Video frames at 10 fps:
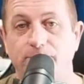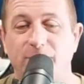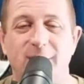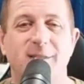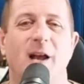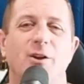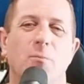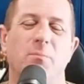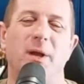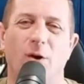It's not
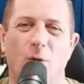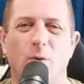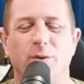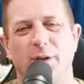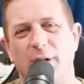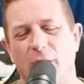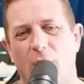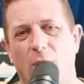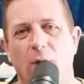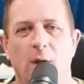your big old,
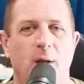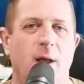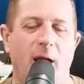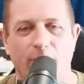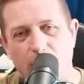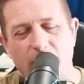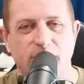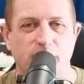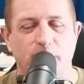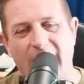everybody just